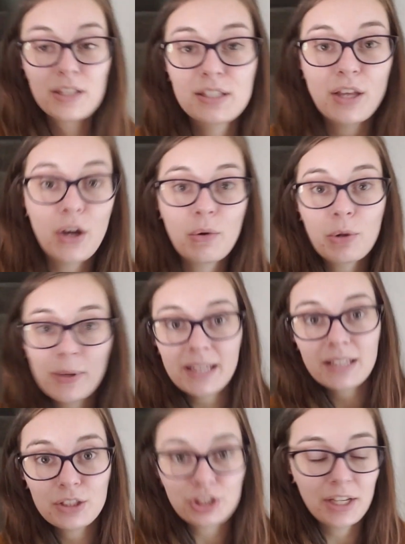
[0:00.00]
So a
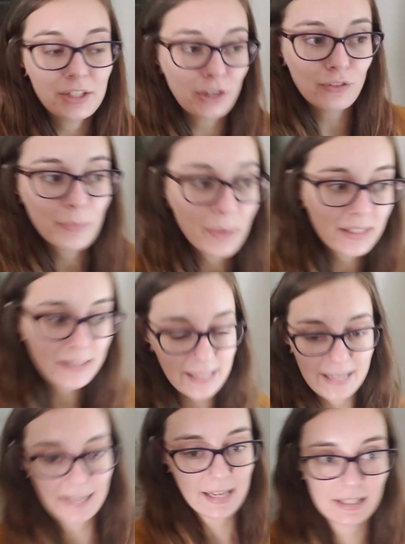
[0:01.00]
quick change of
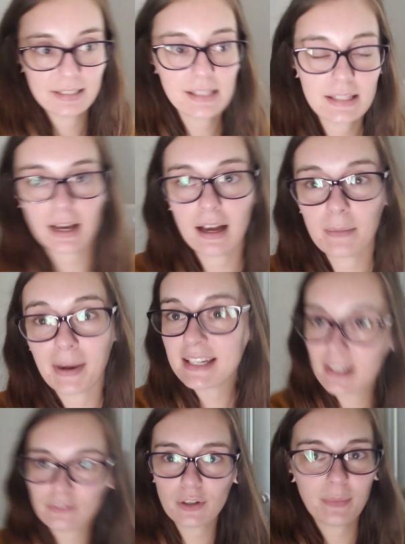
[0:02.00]
plans. Um, I
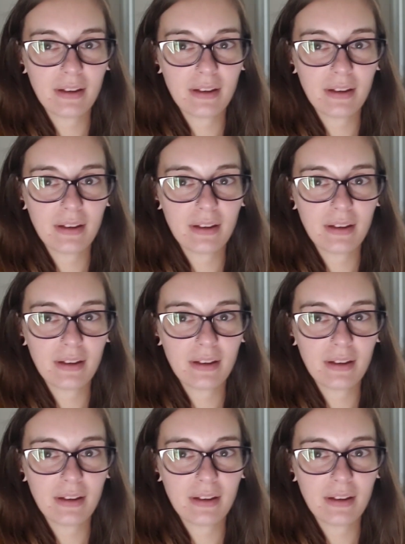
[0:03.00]
did film